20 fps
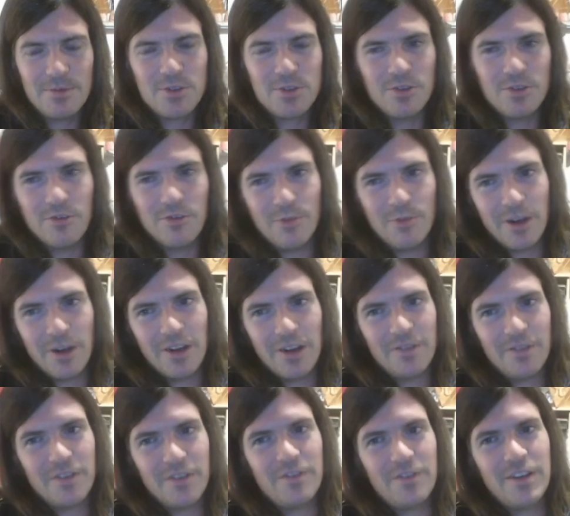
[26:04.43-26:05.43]
of my other
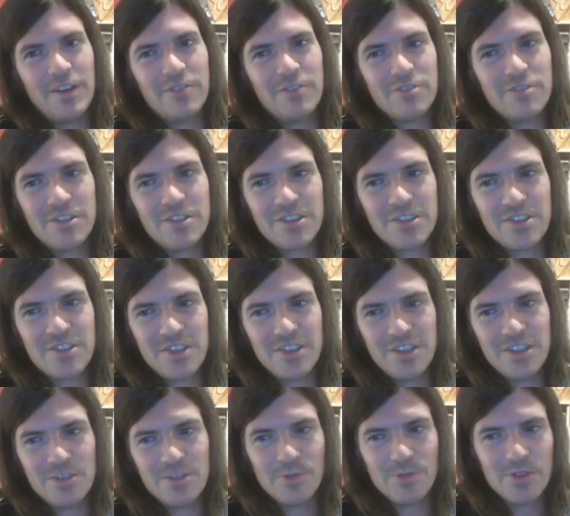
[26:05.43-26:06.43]
favourite Xyz
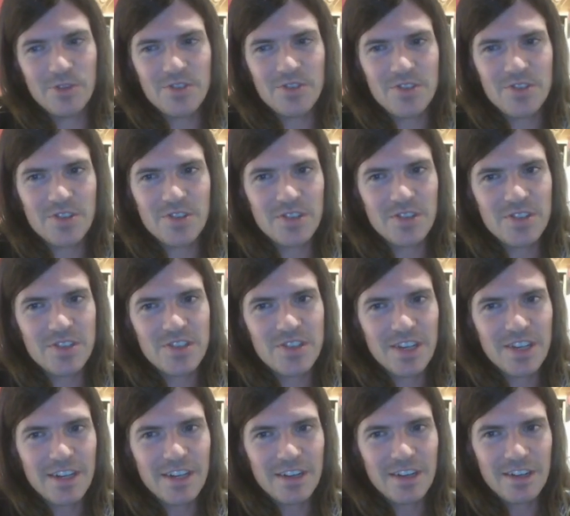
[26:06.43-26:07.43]
monsters.
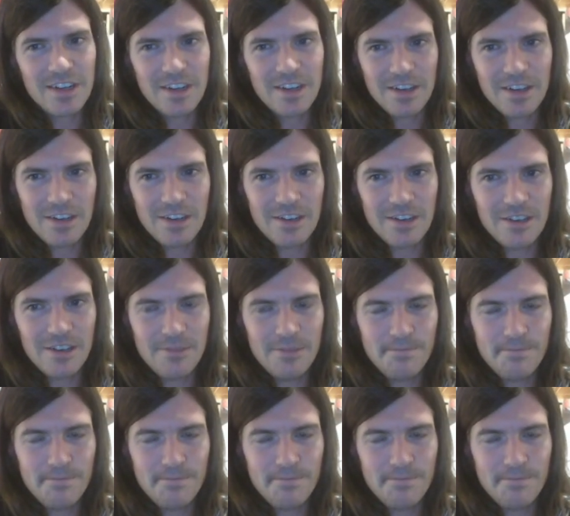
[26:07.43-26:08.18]
Um,